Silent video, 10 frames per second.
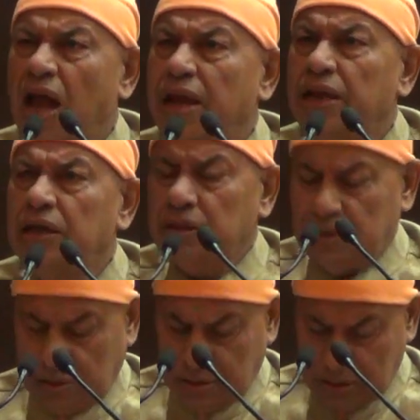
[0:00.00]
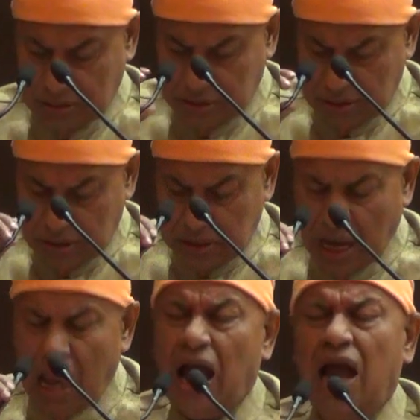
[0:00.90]

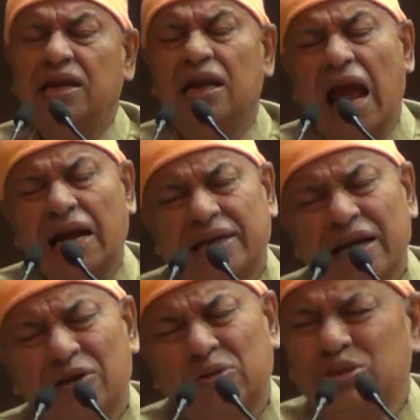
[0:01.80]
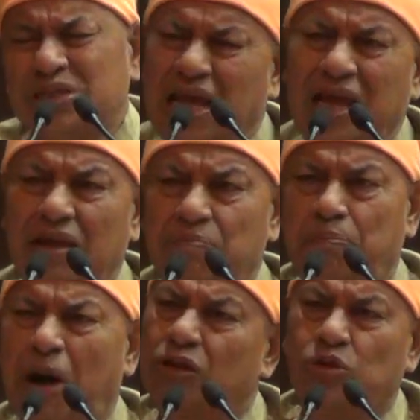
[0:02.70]
I, I, I reluctant to
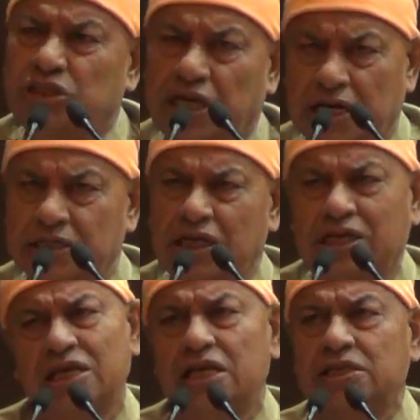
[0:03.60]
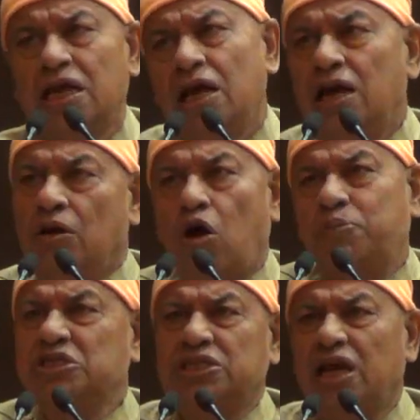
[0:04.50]
say Partha Chatterjee, it is his
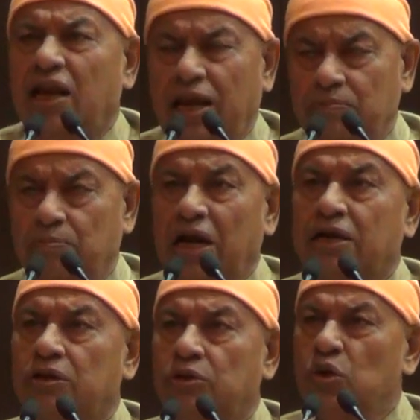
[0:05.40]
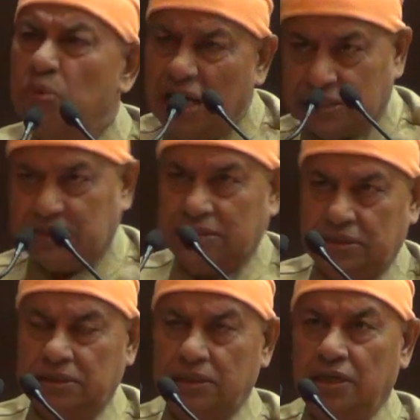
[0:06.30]
official name, but to
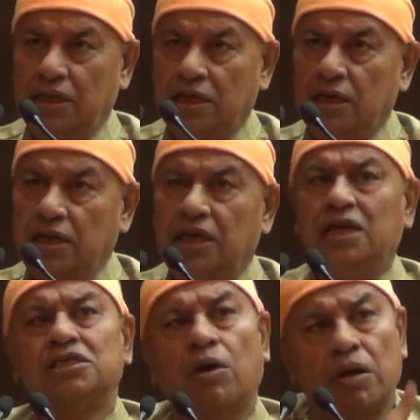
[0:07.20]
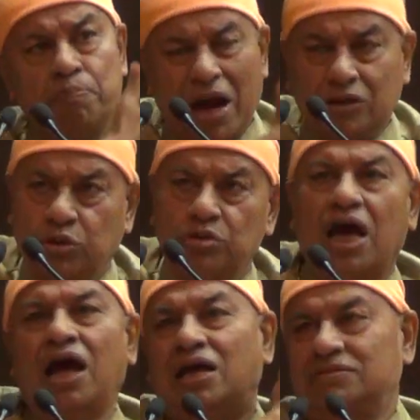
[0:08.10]
us, he is our
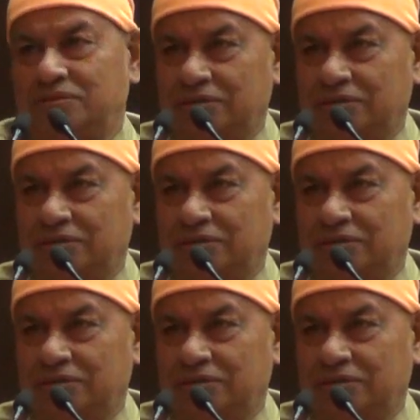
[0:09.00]
Parthoda.